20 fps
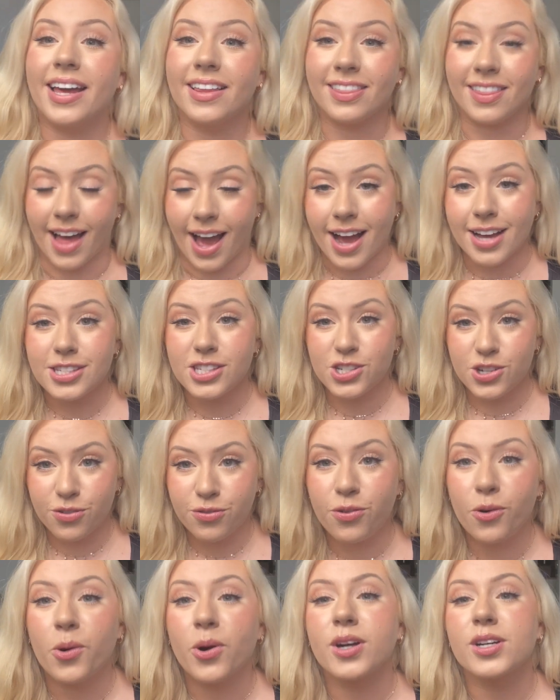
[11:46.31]
last
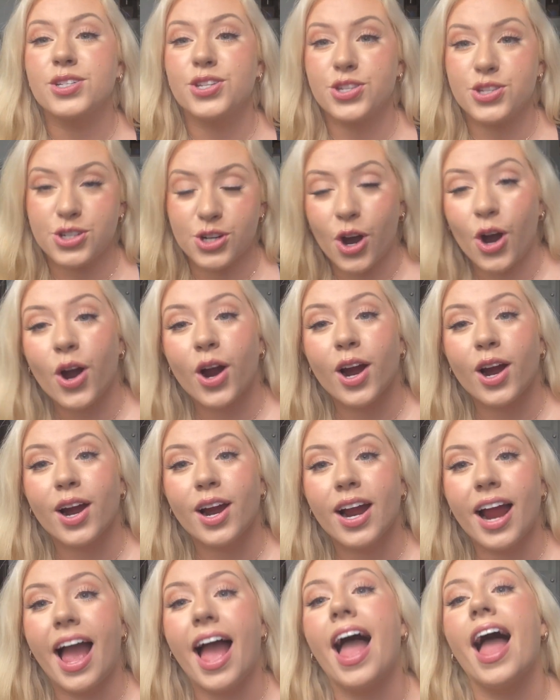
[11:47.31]

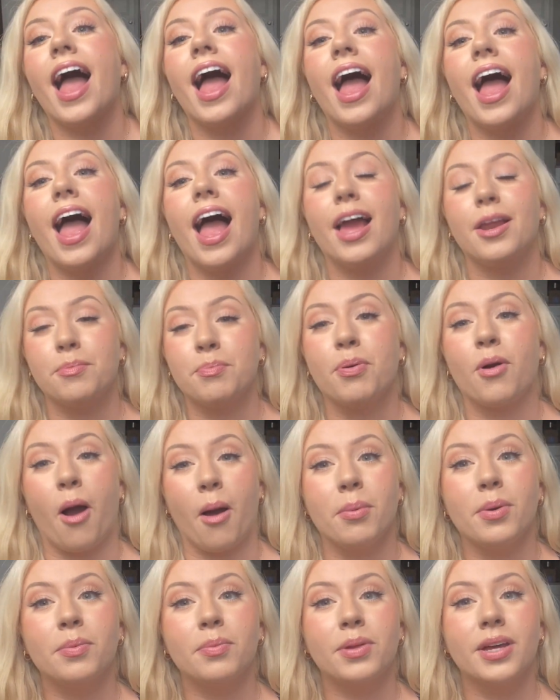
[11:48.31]
4-star, and
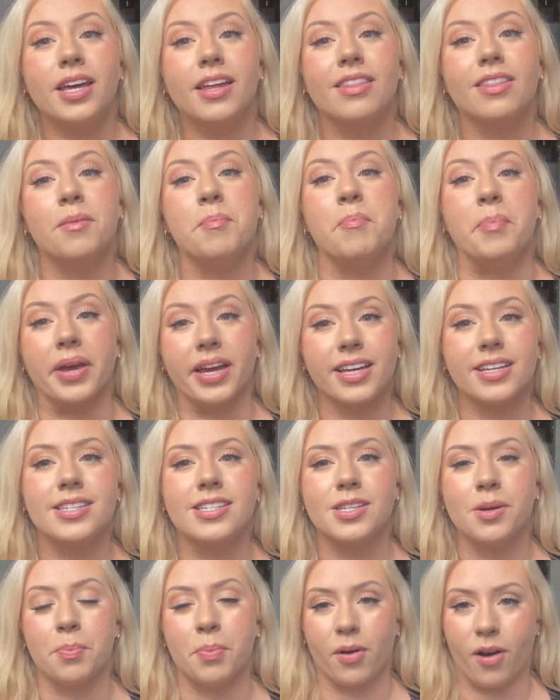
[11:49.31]
probably the biggest
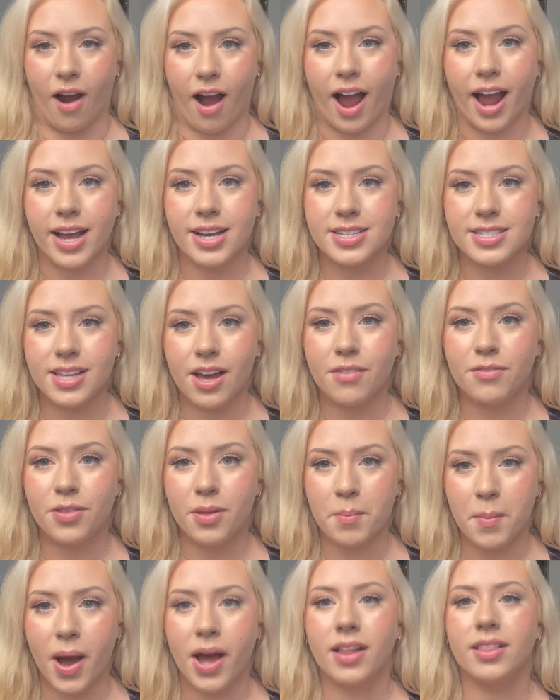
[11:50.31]
surprise of the
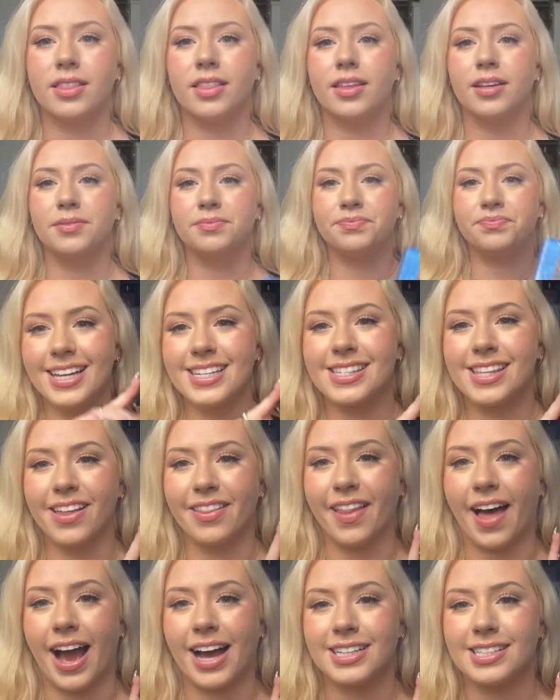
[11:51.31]
month, is The
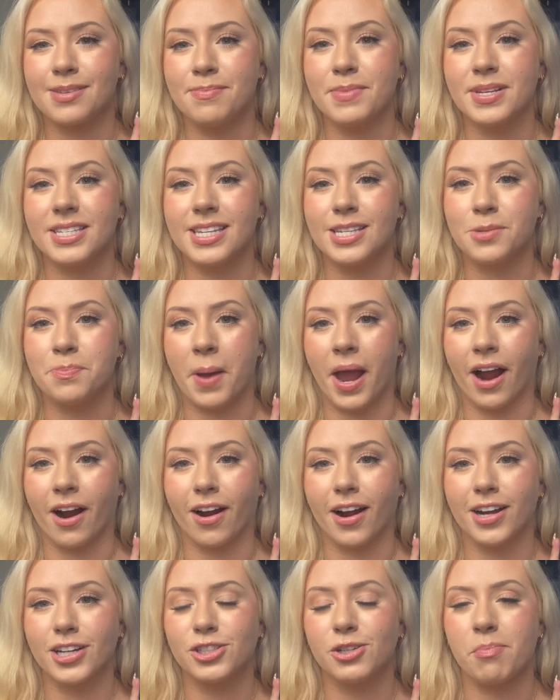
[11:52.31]
Last Mrs.
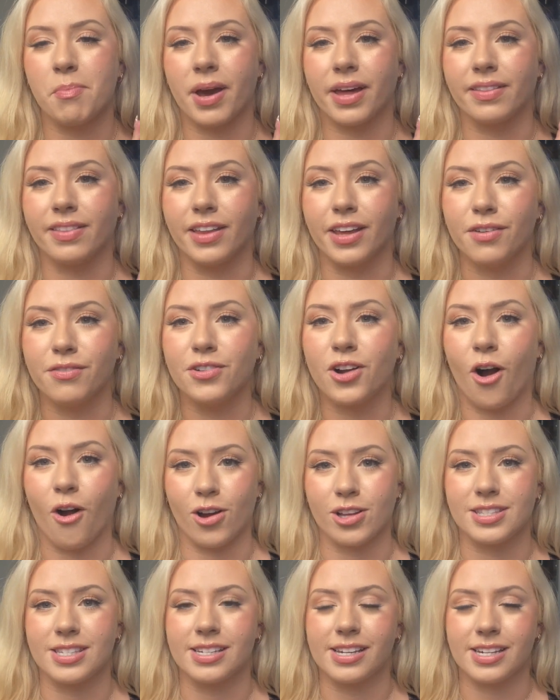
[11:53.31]
Parrish by Liv
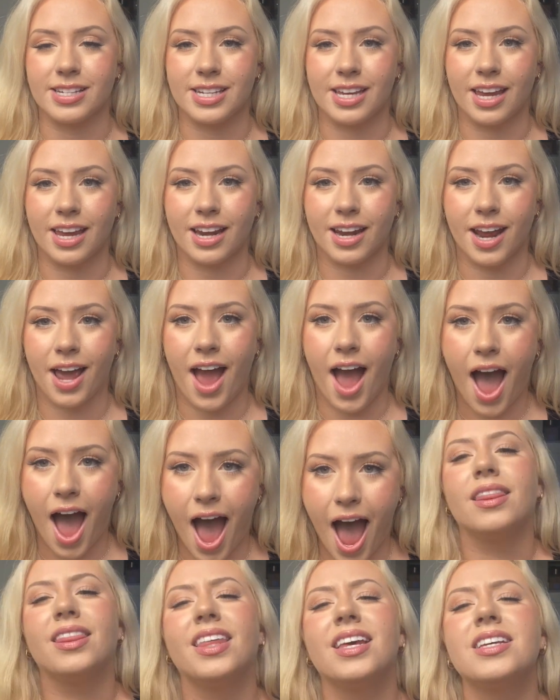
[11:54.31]
Constantine.
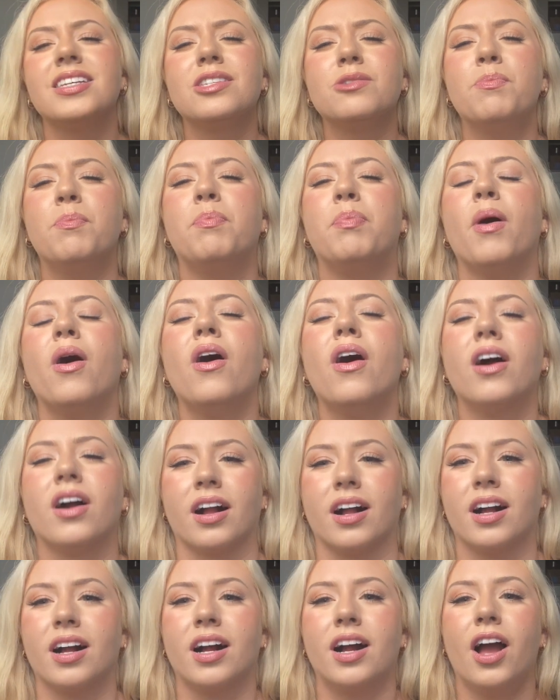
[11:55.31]
This
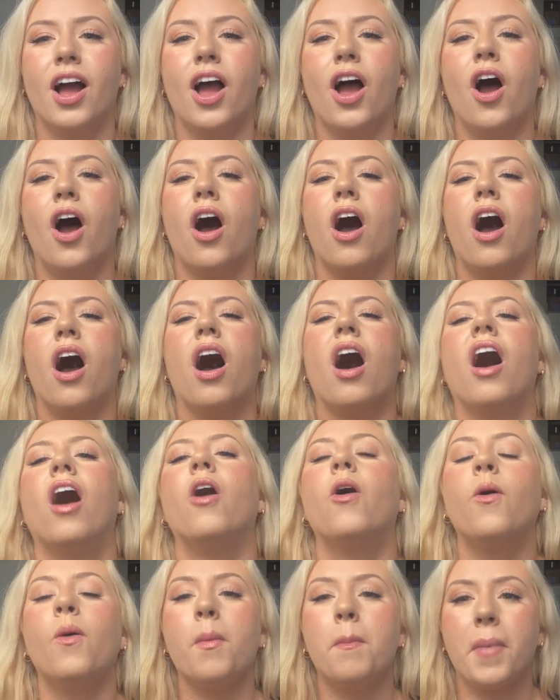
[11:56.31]
book,
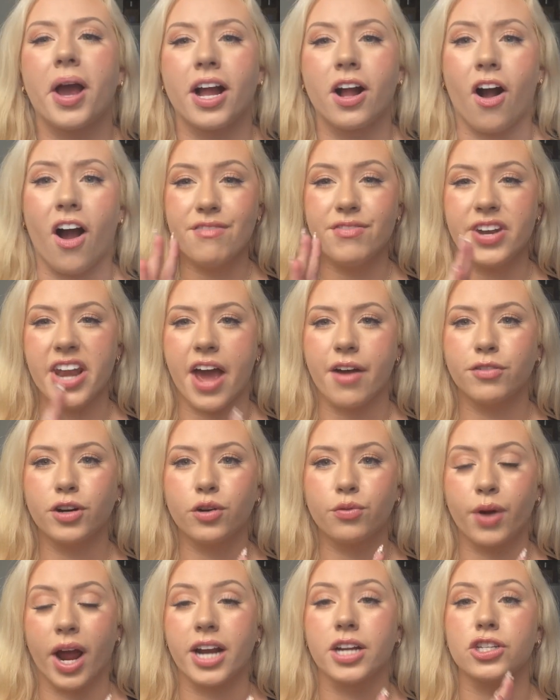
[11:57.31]
oh my god, I've never
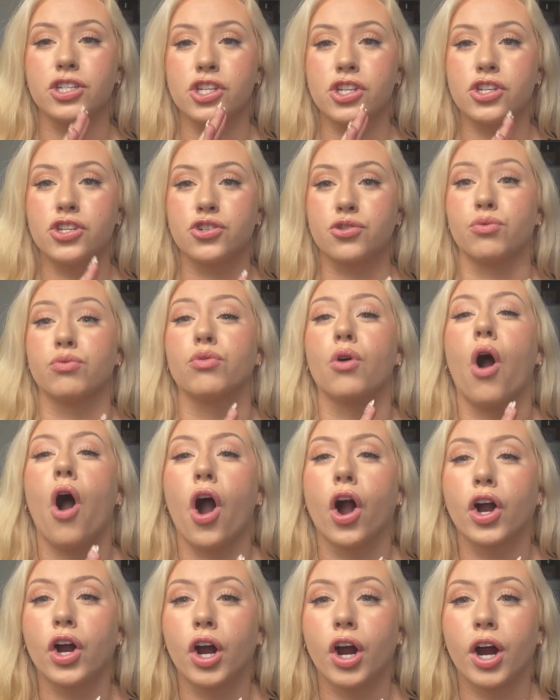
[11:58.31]
read a
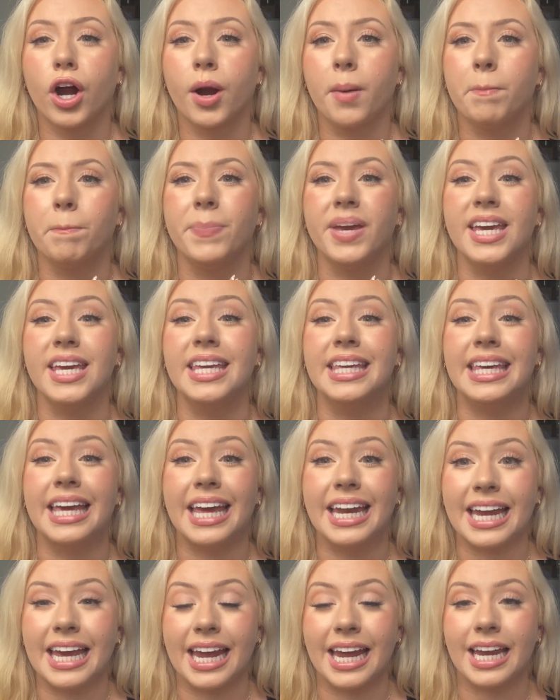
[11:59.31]
stronger
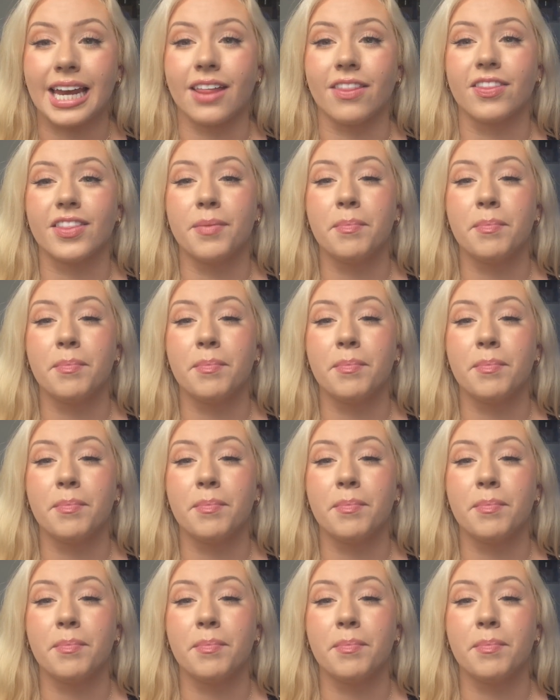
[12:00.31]
beginning. The